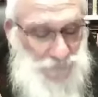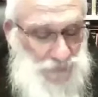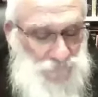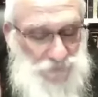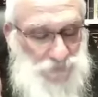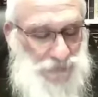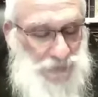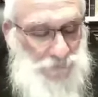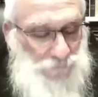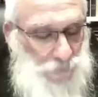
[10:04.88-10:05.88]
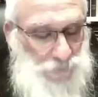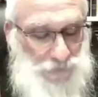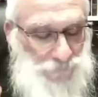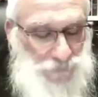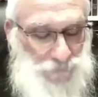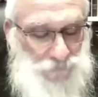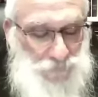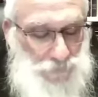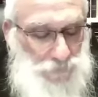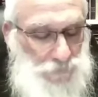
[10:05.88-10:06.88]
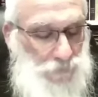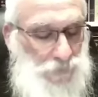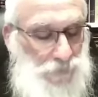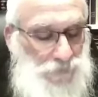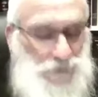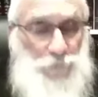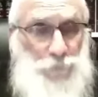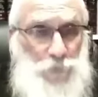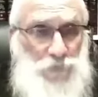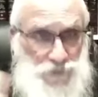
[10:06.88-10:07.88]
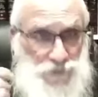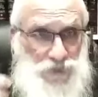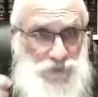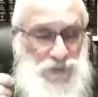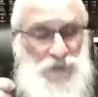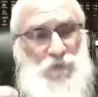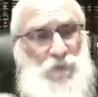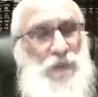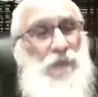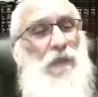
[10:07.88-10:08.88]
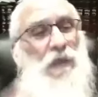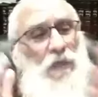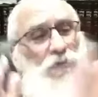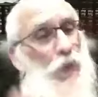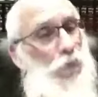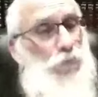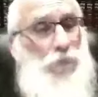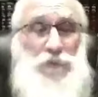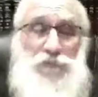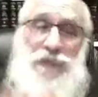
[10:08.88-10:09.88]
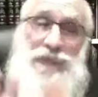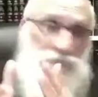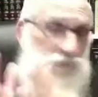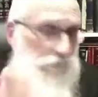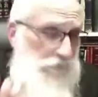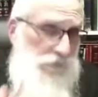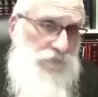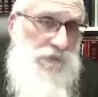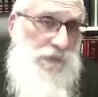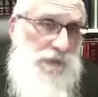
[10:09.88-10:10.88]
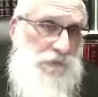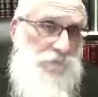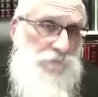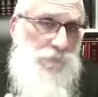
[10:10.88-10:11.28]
liisish tachavala v'idazara," that a birth that she thinks, okay, adultery is not disconnecting from